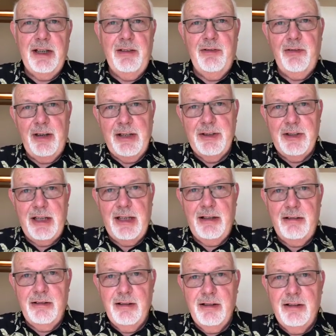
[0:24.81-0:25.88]
facing
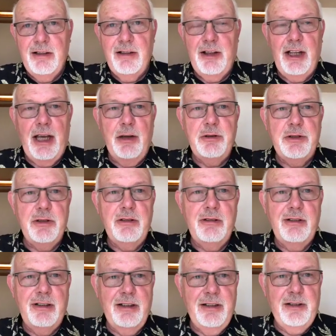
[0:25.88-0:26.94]
the ocean
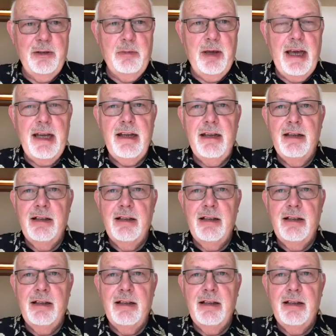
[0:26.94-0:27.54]
in the bay.